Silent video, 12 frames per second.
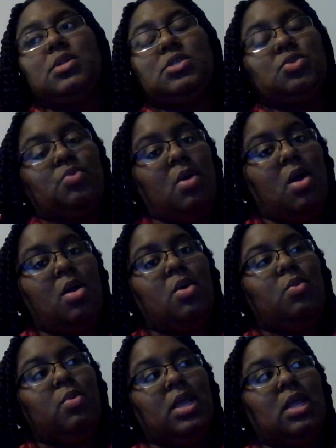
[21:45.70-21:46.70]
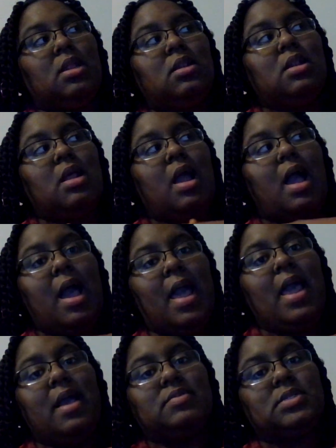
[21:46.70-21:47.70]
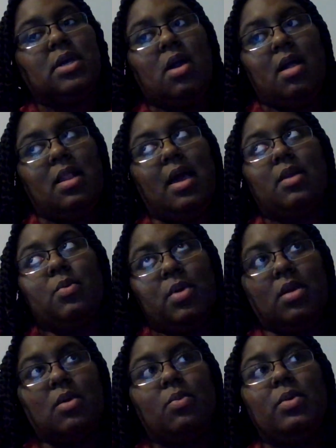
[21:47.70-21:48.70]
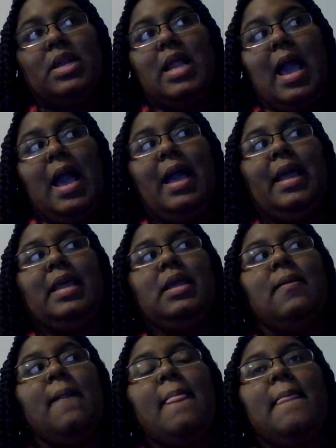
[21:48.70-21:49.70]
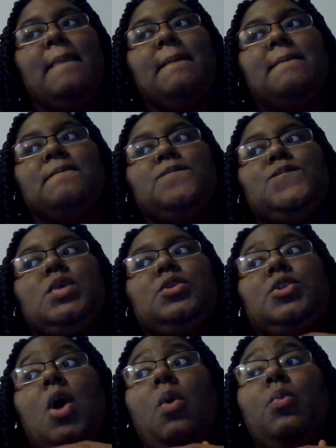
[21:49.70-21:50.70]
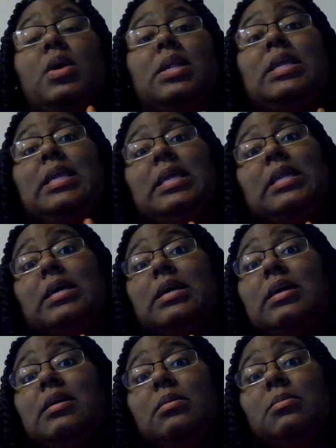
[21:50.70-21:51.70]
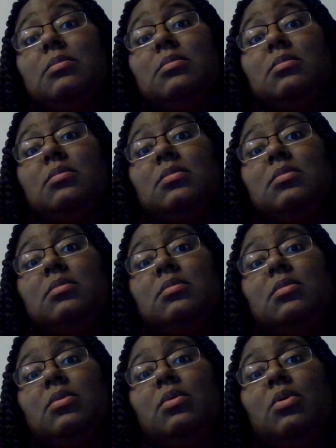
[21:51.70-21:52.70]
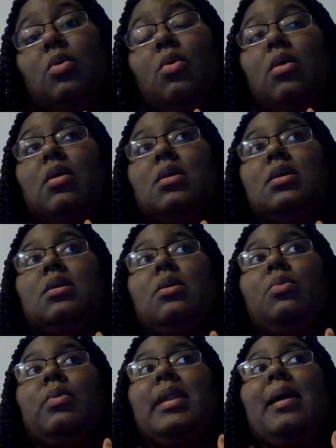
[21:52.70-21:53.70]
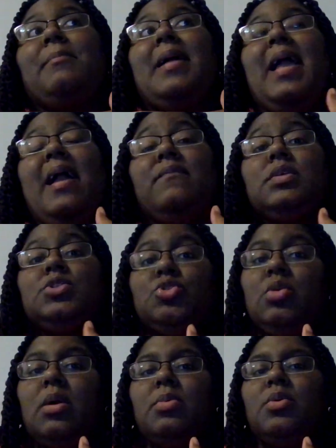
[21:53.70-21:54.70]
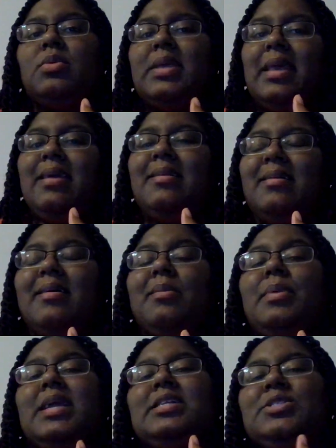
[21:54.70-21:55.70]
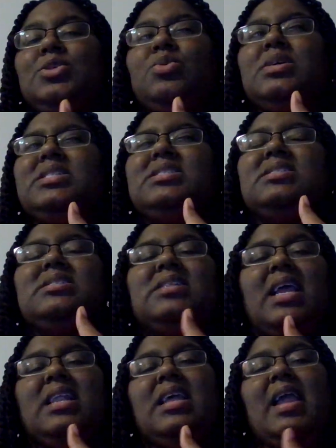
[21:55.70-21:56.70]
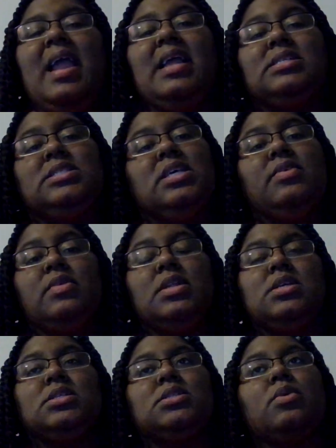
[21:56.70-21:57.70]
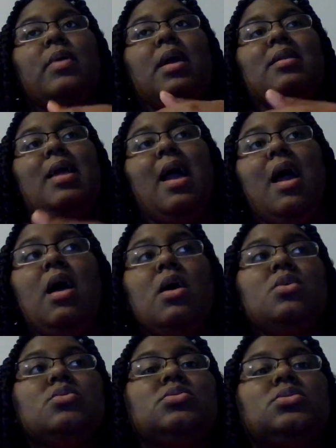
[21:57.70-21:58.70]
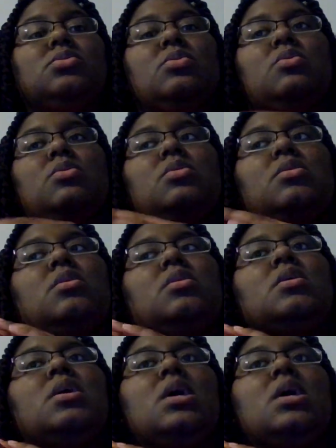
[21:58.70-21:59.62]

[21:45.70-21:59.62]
is wrong when I have to call out of work, when I don't want to get up, or when I'm having trouble getting up and doing just daily activities around the house or